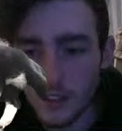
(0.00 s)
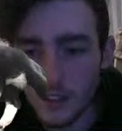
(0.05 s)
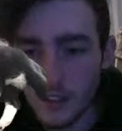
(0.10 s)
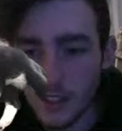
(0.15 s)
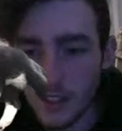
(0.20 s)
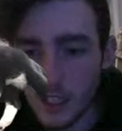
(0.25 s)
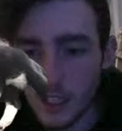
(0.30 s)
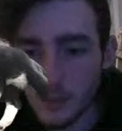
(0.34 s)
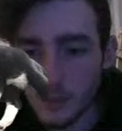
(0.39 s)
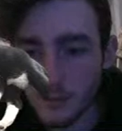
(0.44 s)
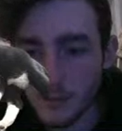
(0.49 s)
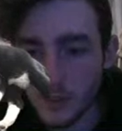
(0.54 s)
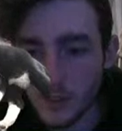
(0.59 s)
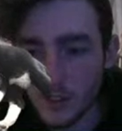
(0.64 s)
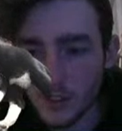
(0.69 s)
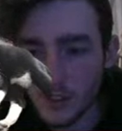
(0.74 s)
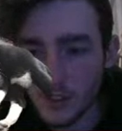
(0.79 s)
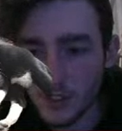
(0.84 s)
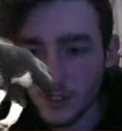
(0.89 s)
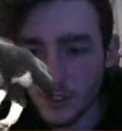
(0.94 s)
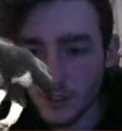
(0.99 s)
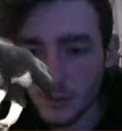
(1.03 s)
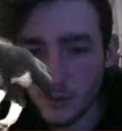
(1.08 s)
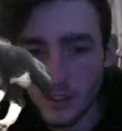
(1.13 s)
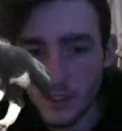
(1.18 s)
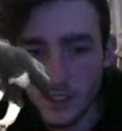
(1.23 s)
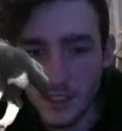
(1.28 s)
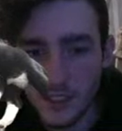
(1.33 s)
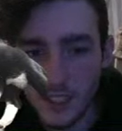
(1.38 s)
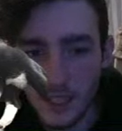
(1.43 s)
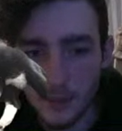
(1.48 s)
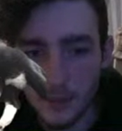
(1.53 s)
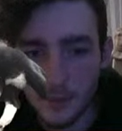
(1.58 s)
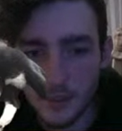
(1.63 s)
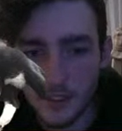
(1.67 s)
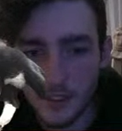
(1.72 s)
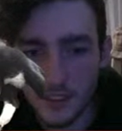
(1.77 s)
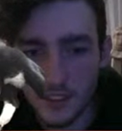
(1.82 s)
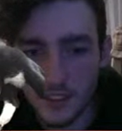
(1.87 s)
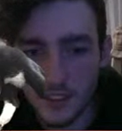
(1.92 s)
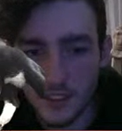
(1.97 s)
I'm not sure what's happened
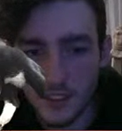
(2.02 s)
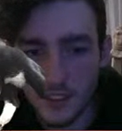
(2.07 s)
here.